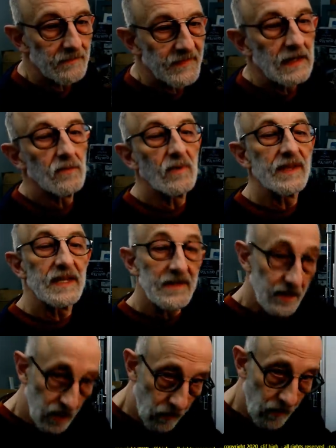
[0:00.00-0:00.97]
within the
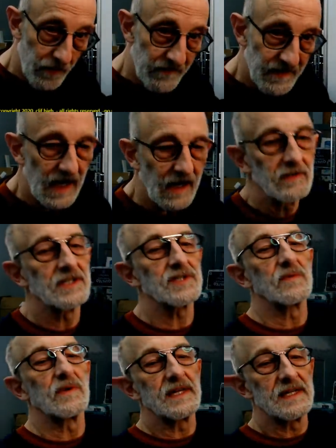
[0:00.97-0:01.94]
coronavirus,
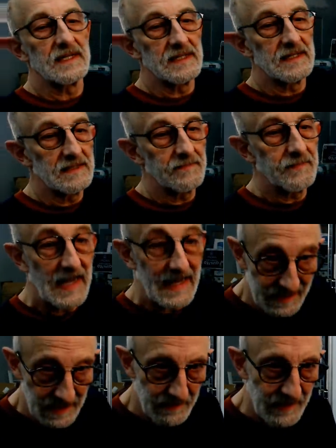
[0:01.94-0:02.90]
within a
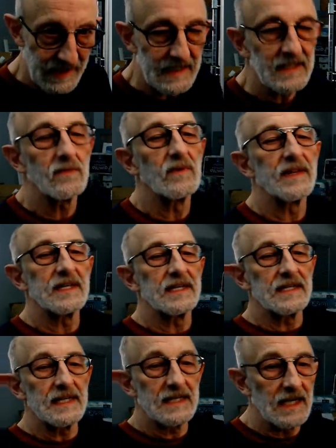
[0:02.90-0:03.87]
pandemic, within
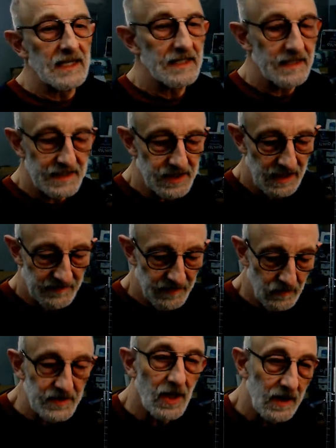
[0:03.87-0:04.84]
any kind of stuff. And
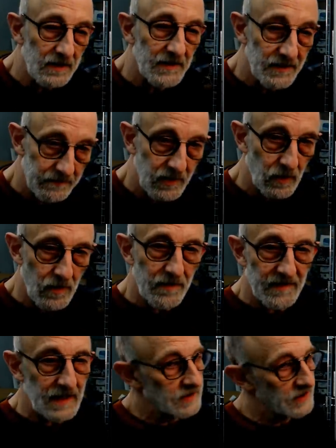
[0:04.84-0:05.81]
we'll talk about
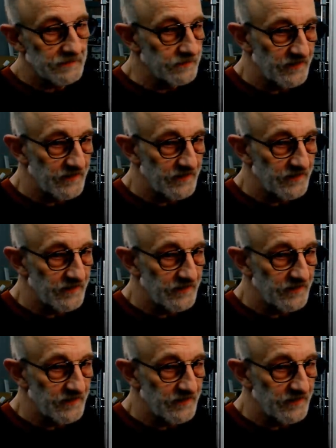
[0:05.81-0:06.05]
coronavirus very